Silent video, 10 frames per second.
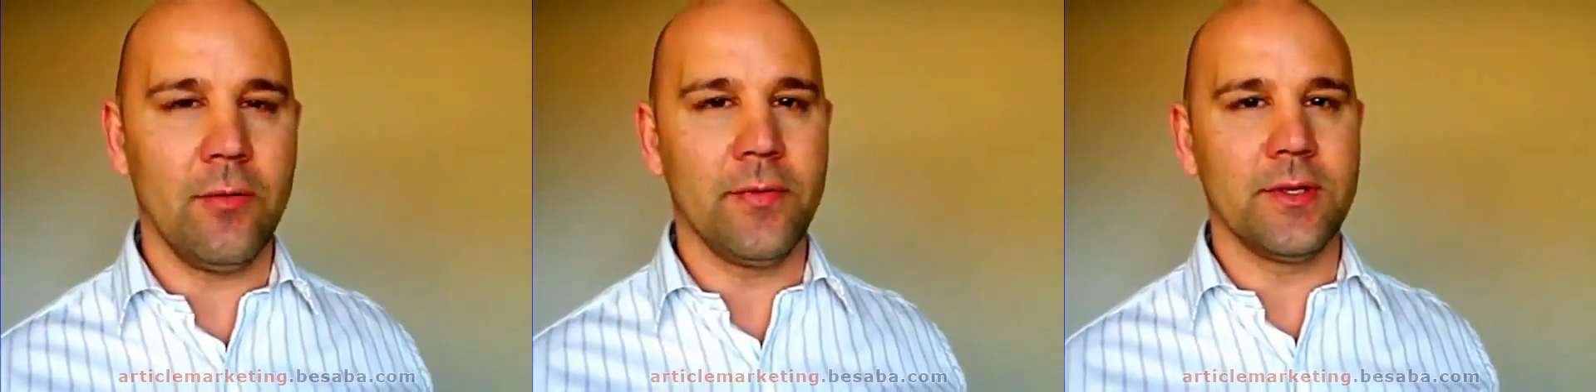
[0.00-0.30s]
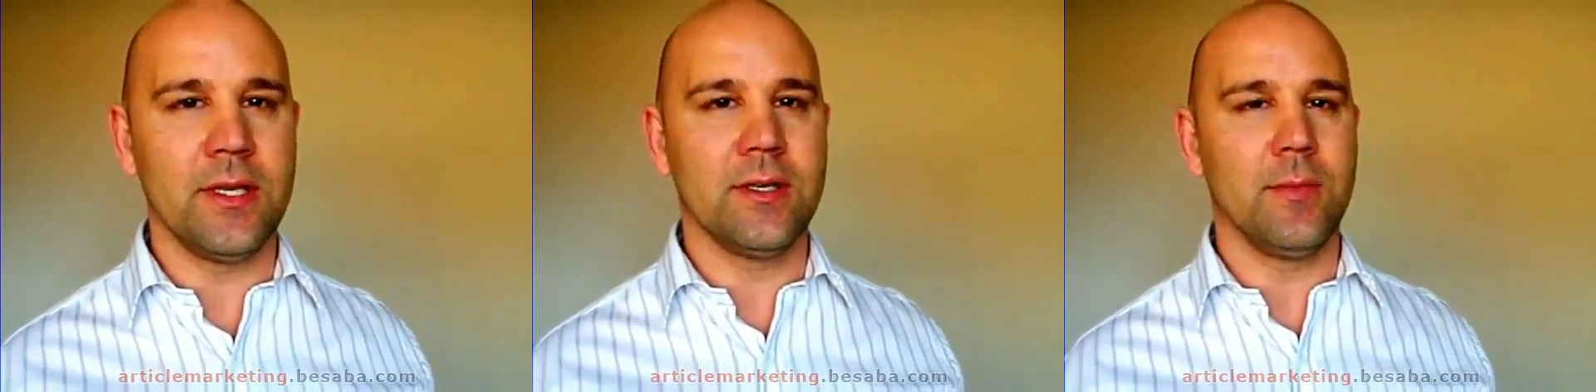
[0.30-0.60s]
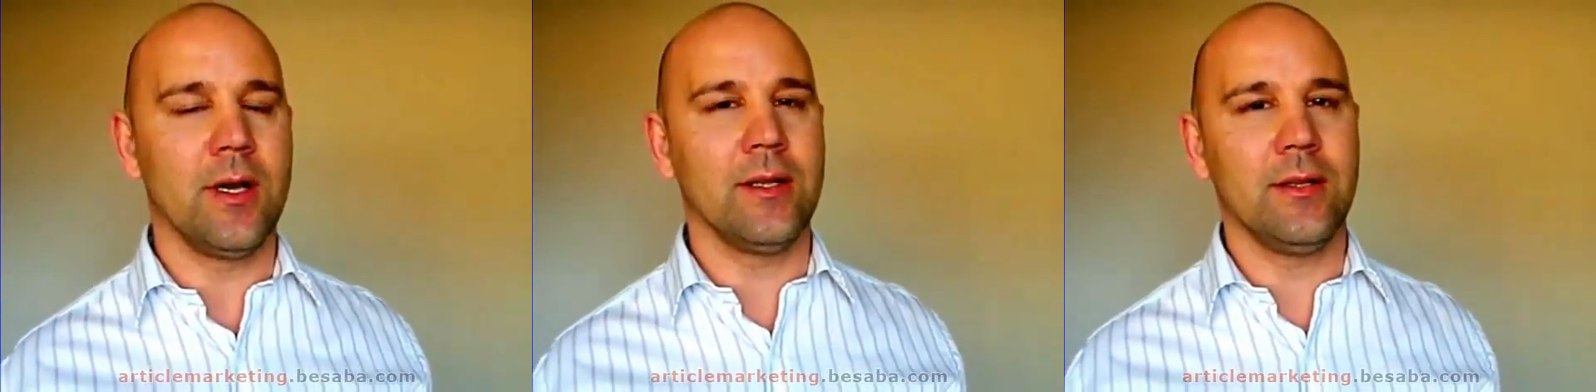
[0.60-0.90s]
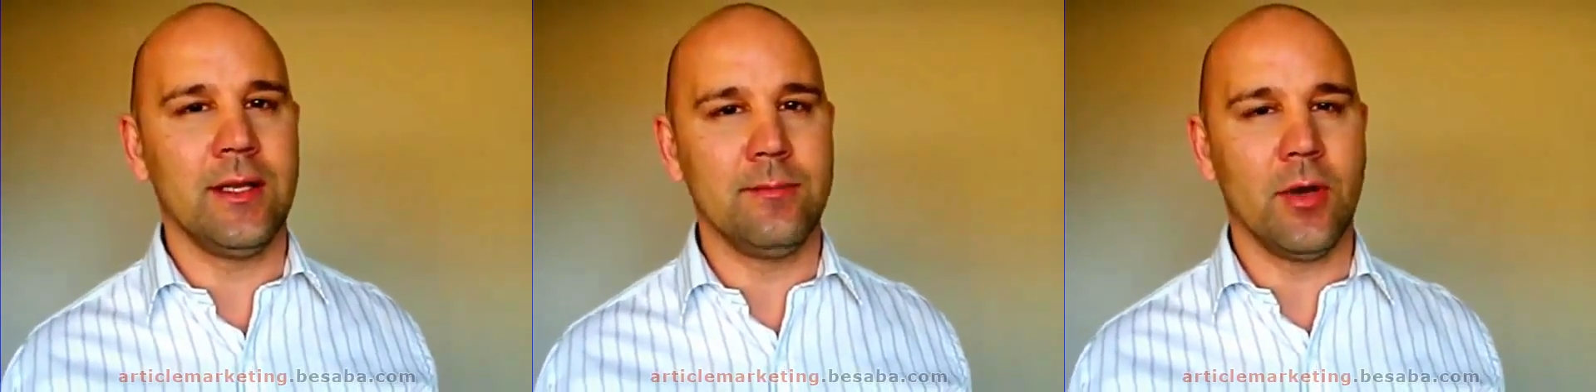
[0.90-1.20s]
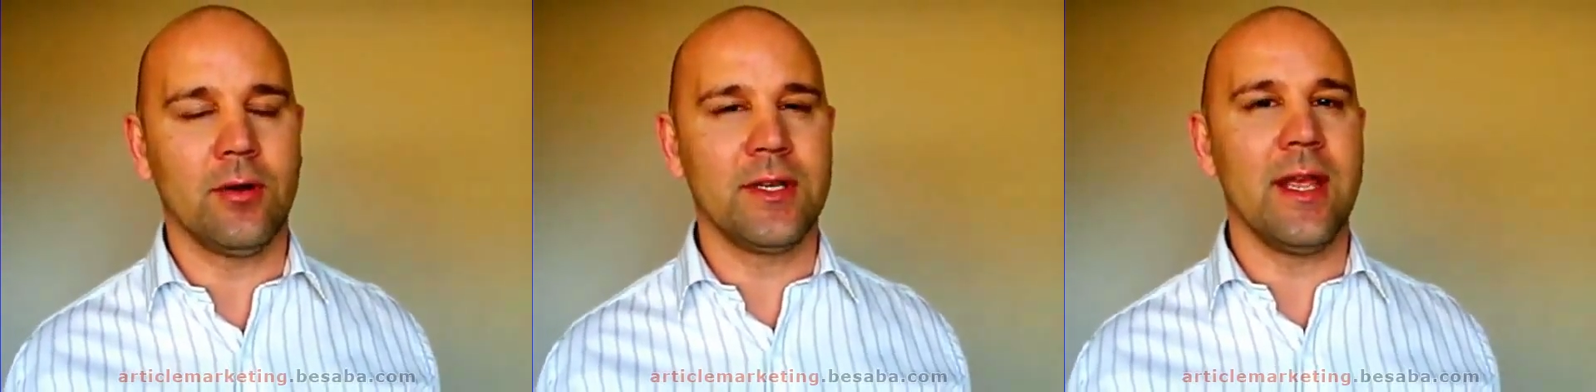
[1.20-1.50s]
offers into my
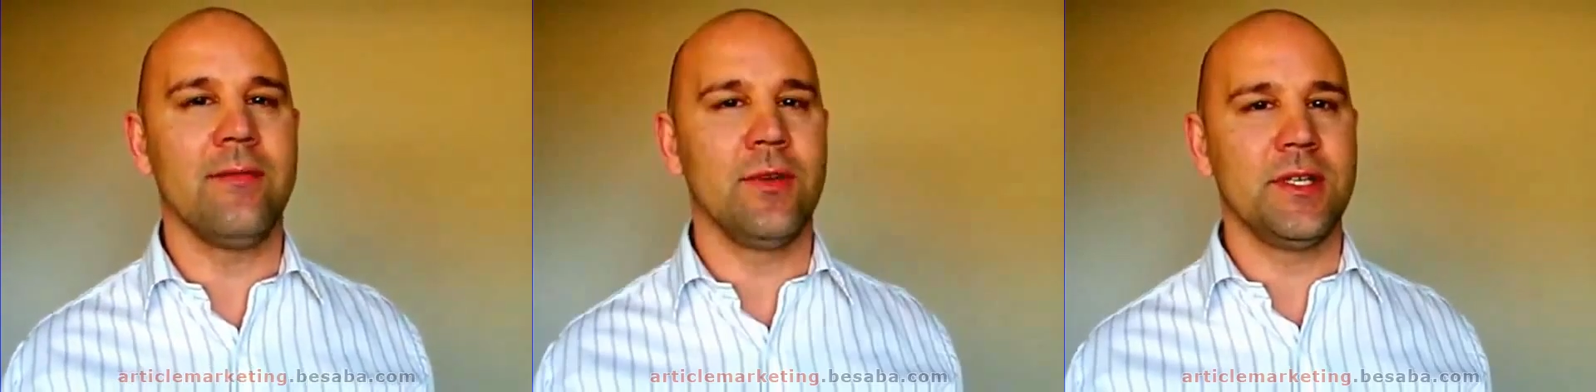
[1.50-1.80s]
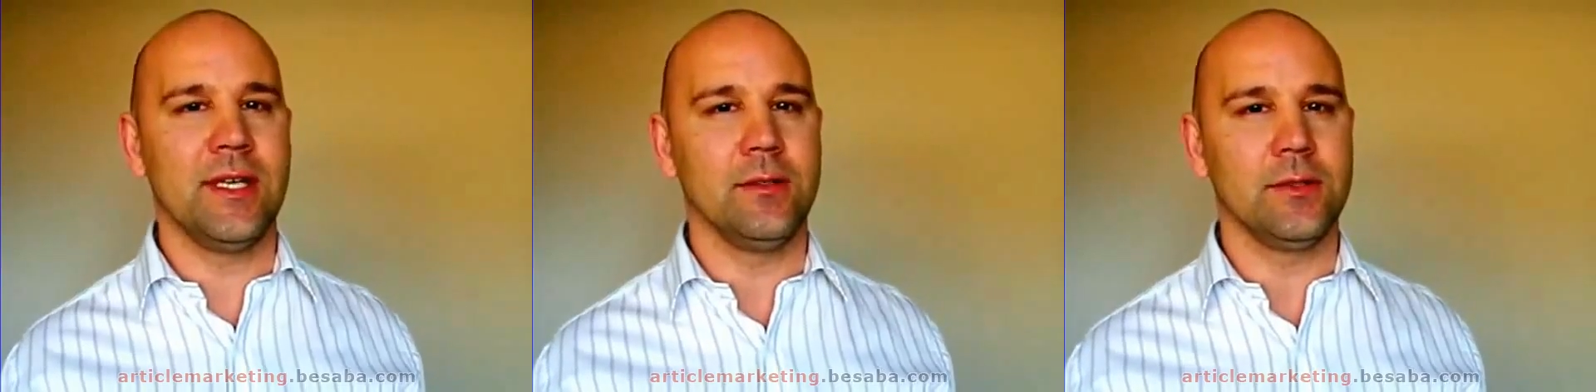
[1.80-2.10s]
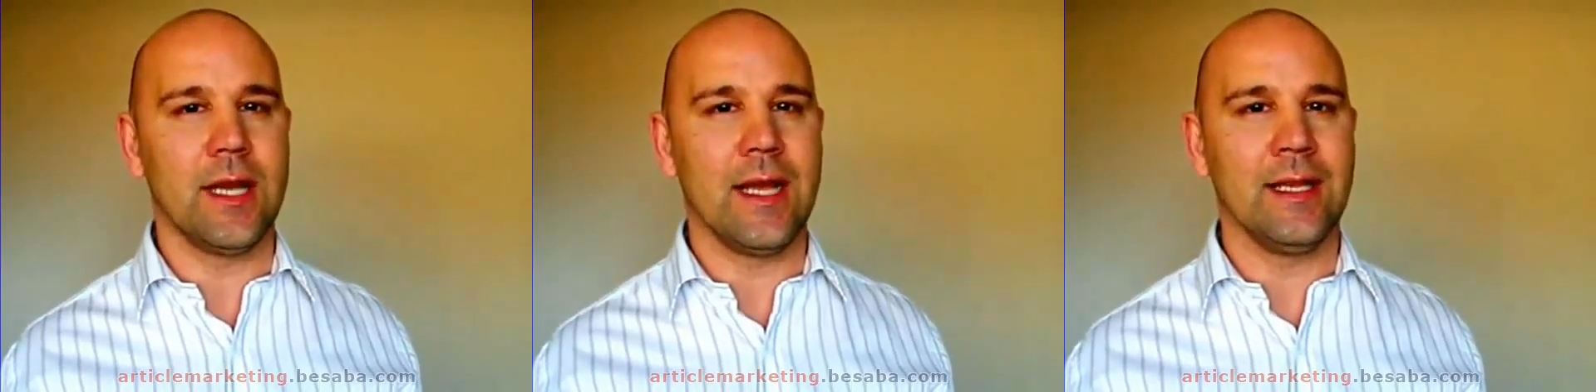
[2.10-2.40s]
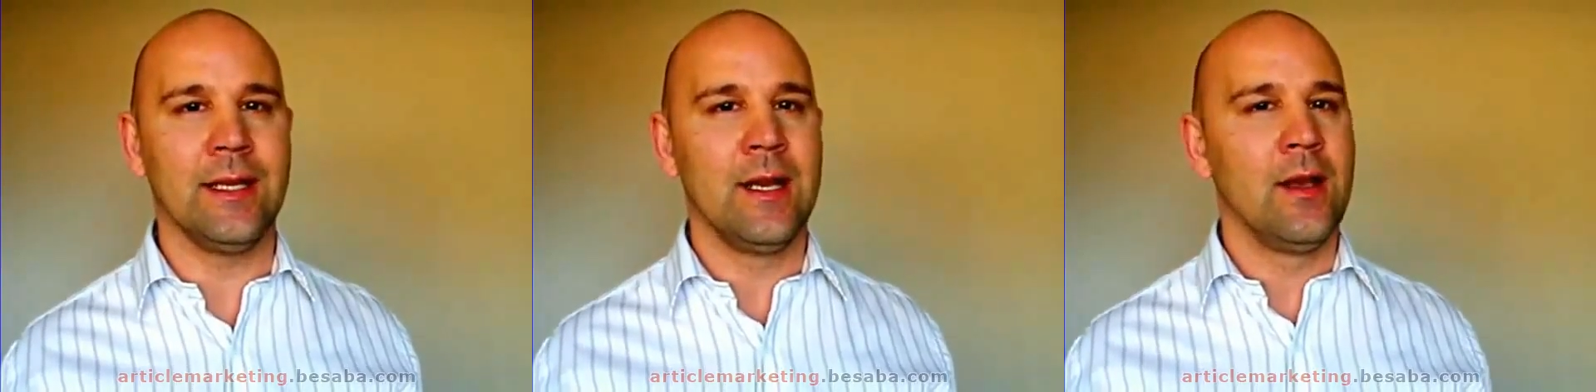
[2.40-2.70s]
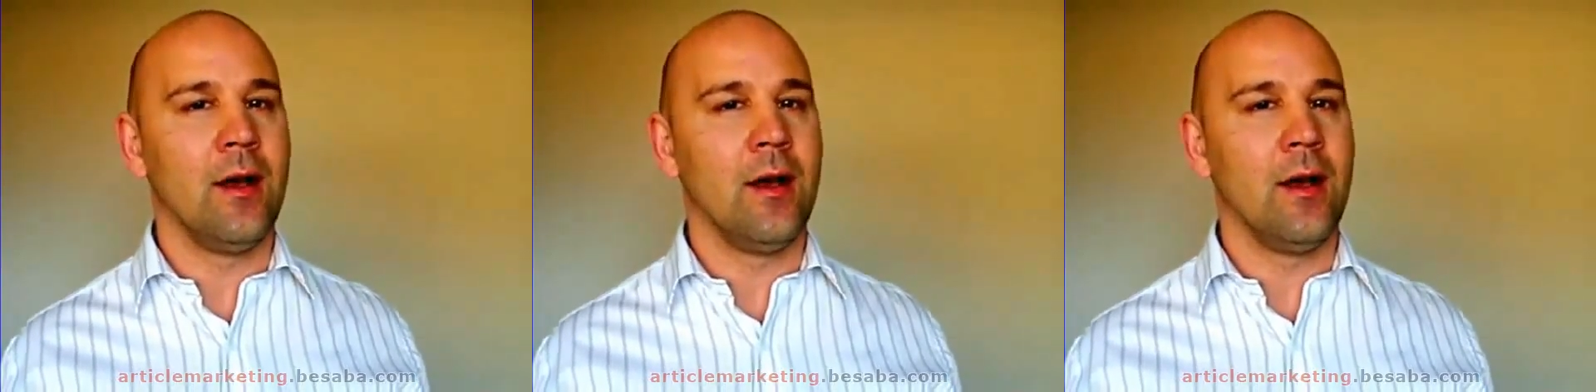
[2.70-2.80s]
inbox every single day.